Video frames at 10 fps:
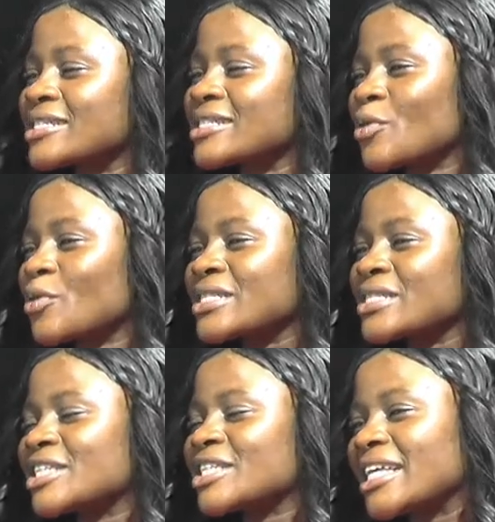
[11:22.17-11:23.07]
What was the
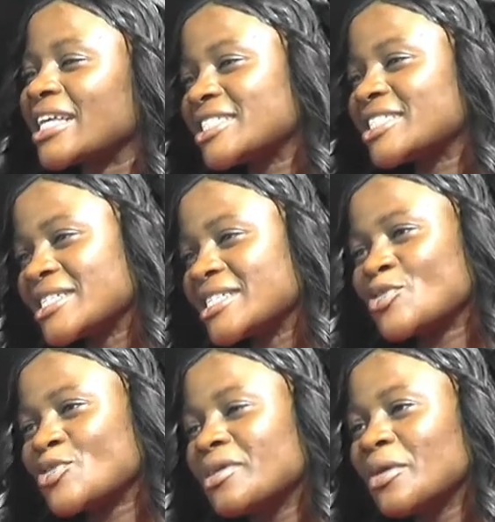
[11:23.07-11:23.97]
challenges? You
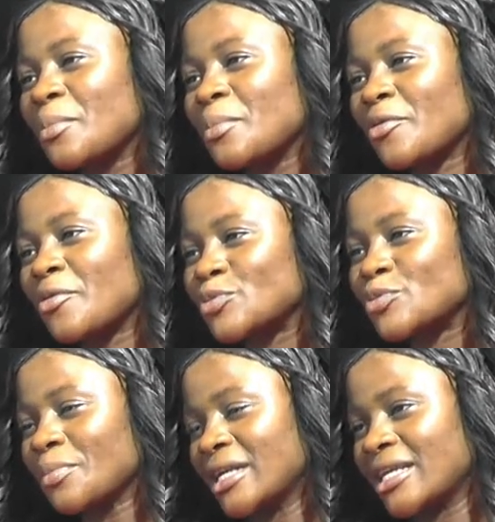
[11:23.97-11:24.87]
being a married
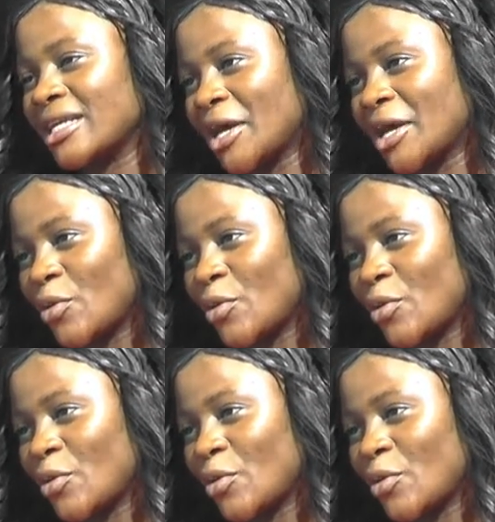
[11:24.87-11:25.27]
woman and now you?